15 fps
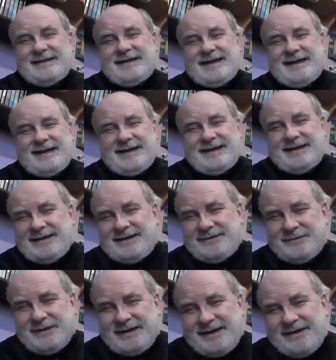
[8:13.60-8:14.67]

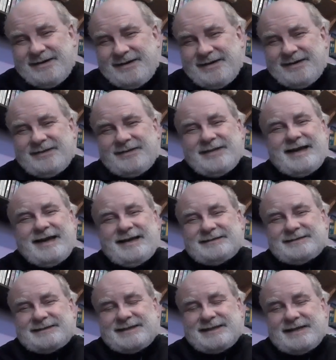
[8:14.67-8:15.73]
We get all
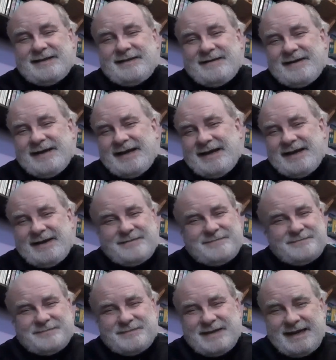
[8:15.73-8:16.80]
that.
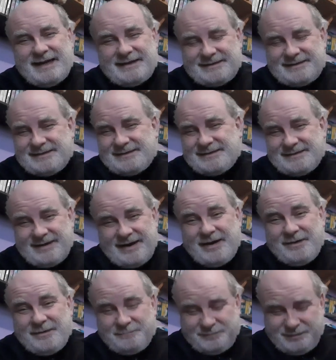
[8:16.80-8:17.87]
It's
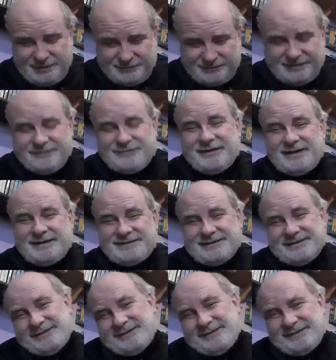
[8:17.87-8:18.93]
all beautifully
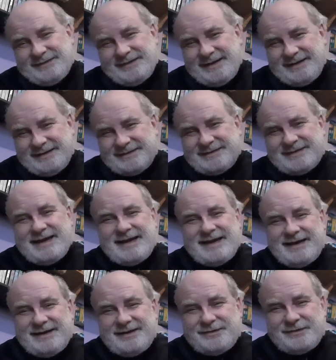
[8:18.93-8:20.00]
done and set
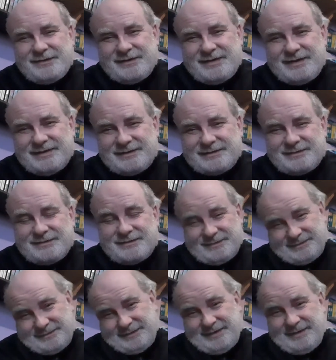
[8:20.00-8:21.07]
out
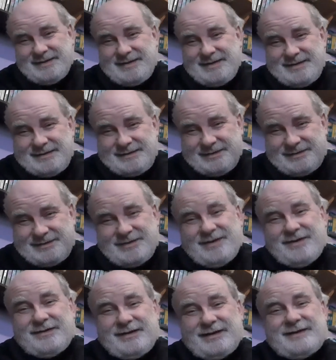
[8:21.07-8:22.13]
as the
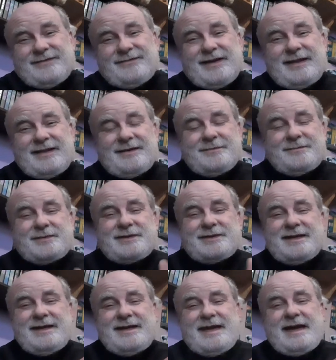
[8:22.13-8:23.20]
story develops.
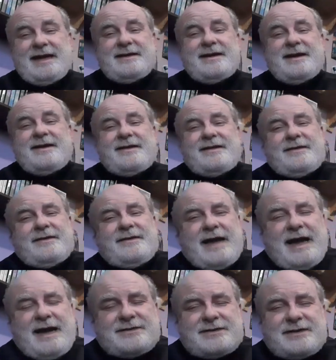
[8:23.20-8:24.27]
And
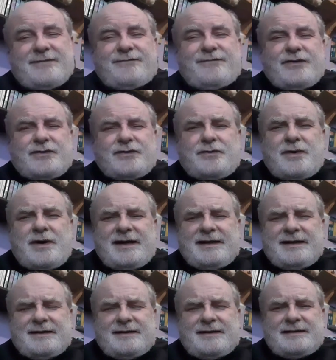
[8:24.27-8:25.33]
actually, for
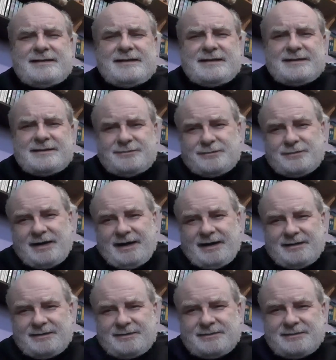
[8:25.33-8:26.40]
quite a little
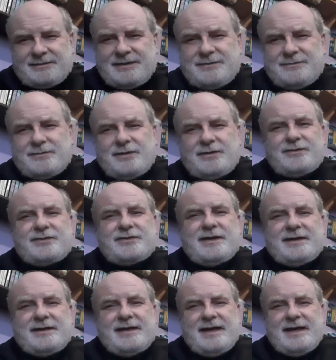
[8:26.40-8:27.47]
while, you're
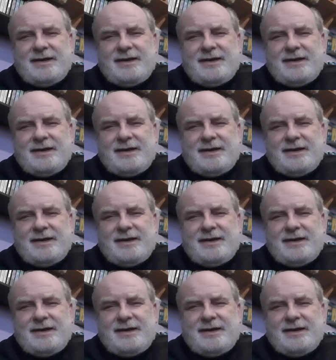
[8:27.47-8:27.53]
wondering,